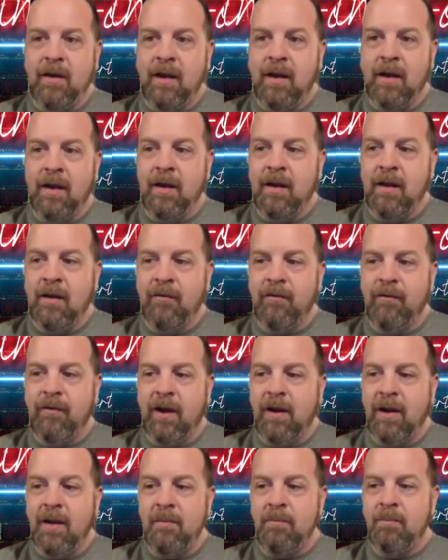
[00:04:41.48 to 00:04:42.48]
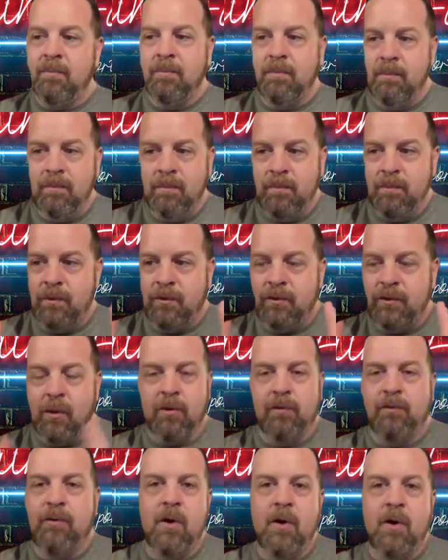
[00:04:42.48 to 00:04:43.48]
a very
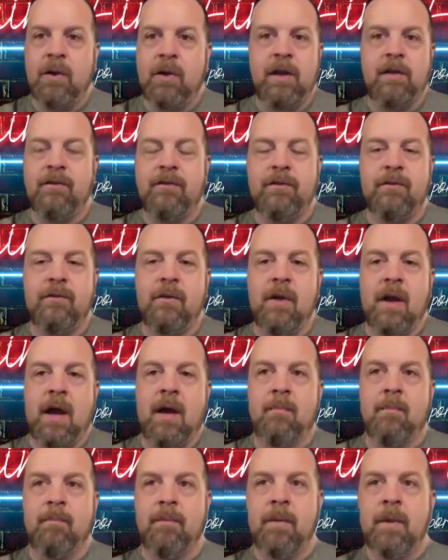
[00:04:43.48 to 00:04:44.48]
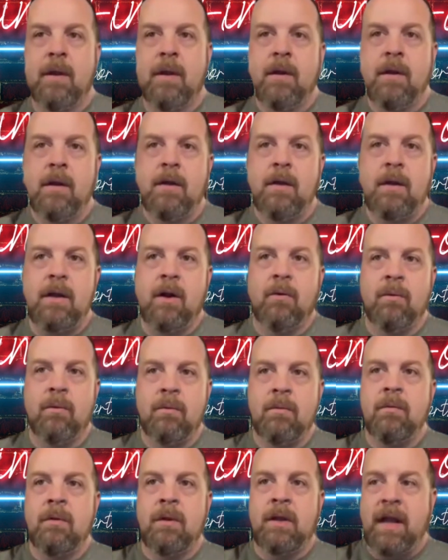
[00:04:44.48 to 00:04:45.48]
soul focus.
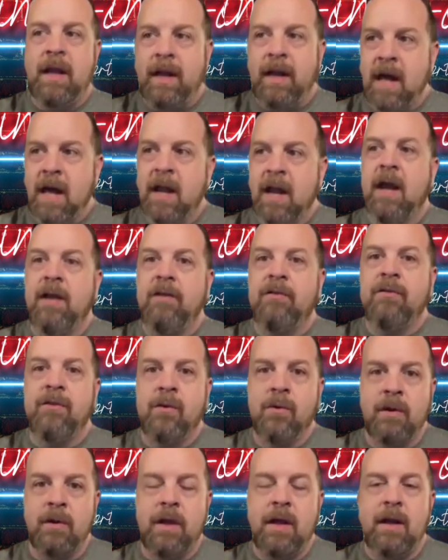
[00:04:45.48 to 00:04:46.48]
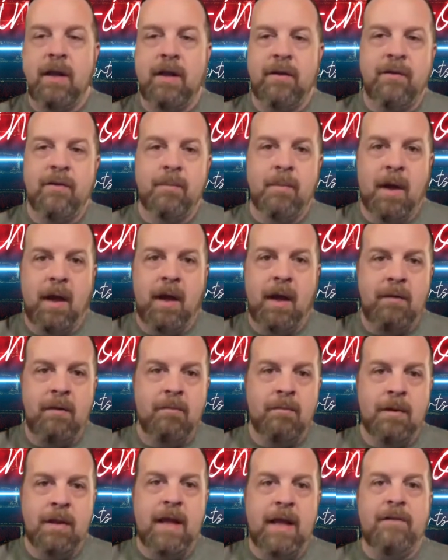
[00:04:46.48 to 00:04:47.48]
Getting out of high school, getting into my
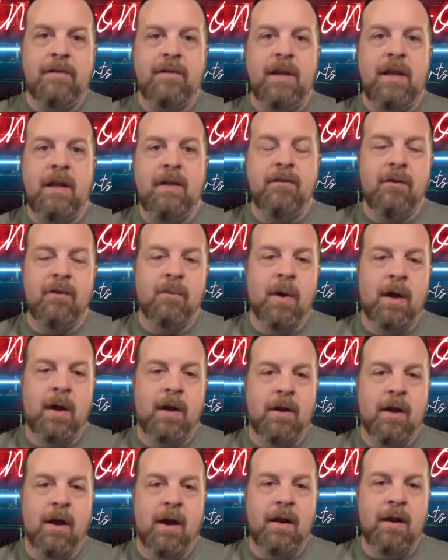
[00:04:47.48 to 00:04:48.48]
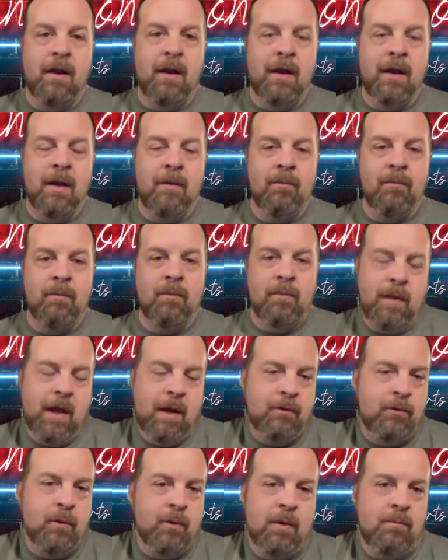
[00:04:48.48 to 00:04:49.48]
late teens and whatnot,
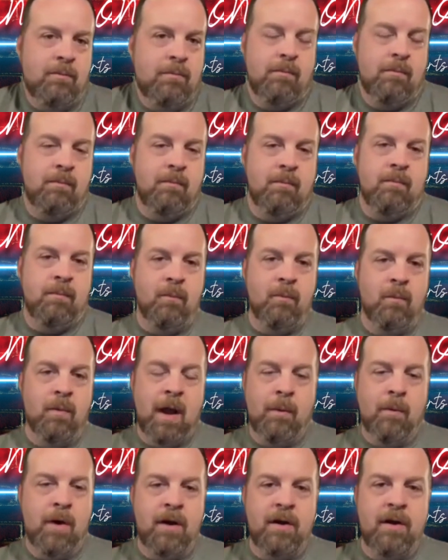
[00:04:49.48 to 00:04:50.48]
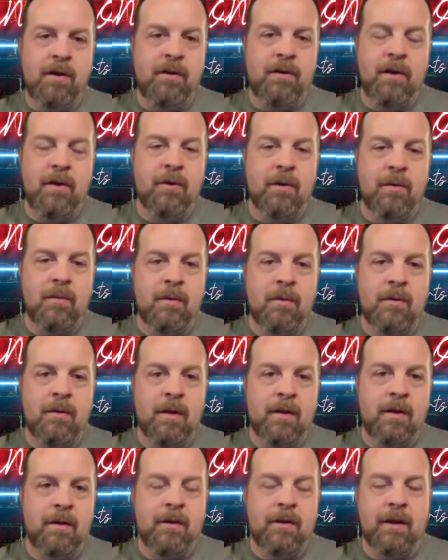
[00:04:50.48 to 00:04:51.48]
that was what I wanted to do, and
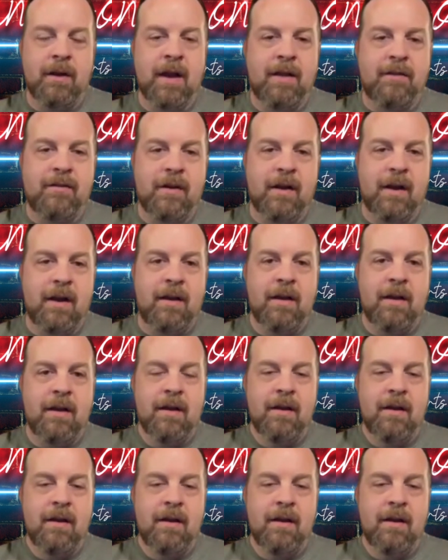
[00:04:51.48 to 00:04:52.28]
the guys that I